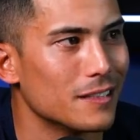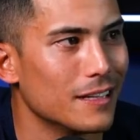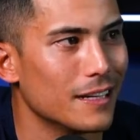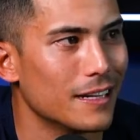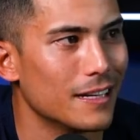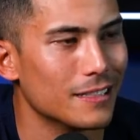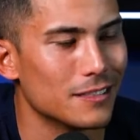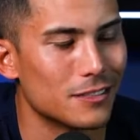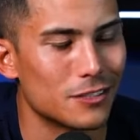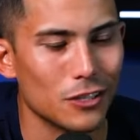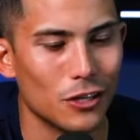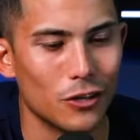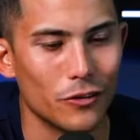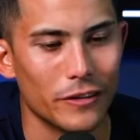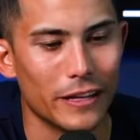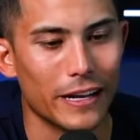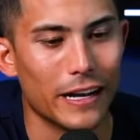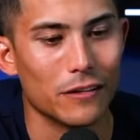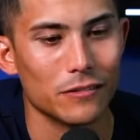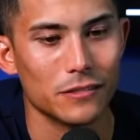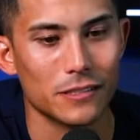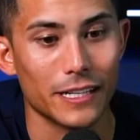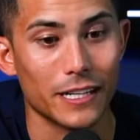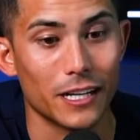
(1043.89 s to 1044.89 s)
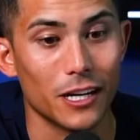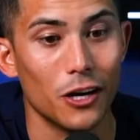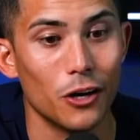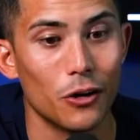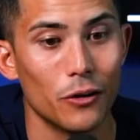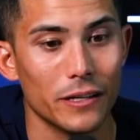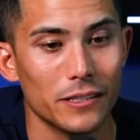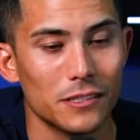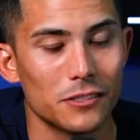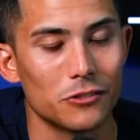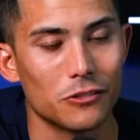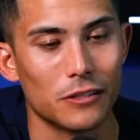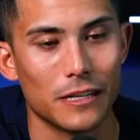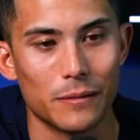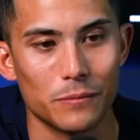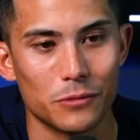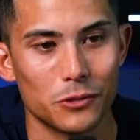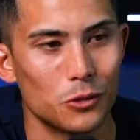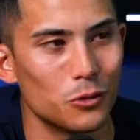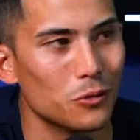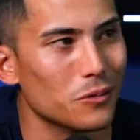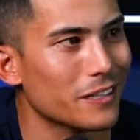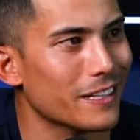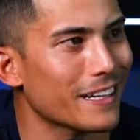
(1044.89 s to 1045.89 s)
And so then I was like, oh, Instagram's
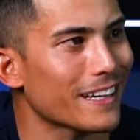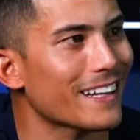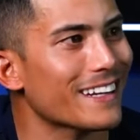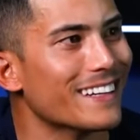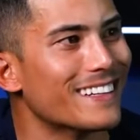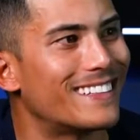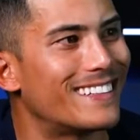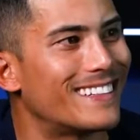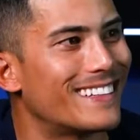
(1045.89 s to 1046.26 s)
cool again.